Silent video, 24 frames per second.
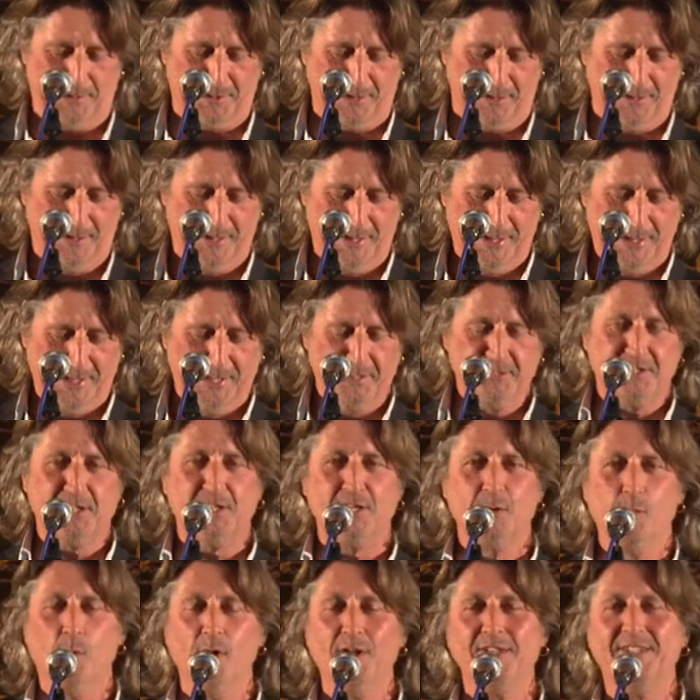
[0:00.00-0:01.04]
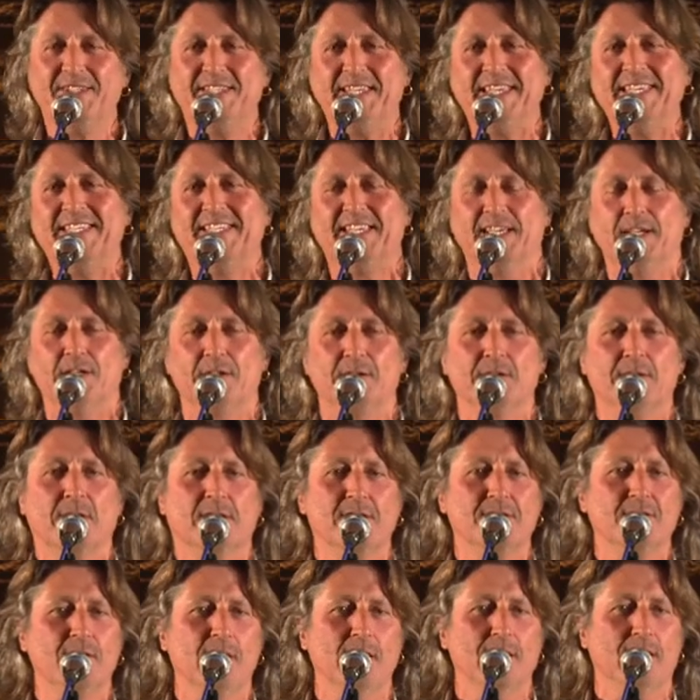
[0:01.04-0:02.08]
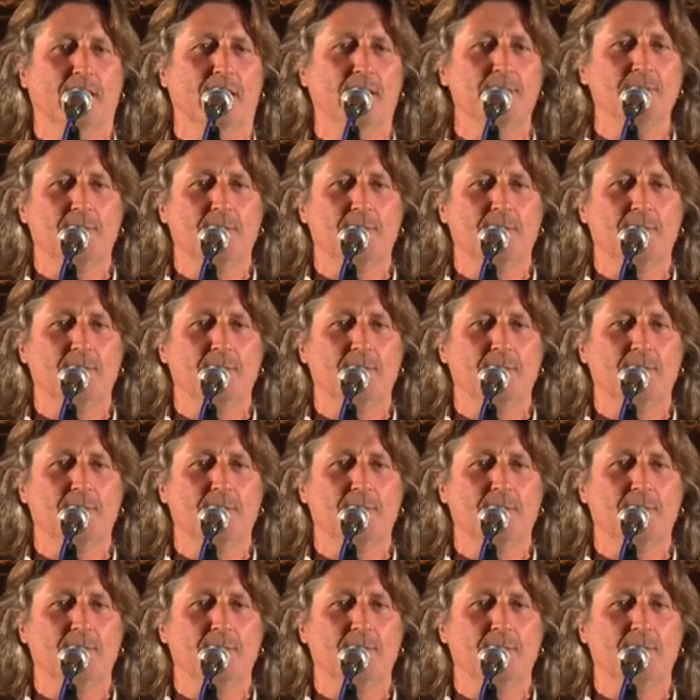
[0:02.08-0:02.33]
So, so you want detail, because I,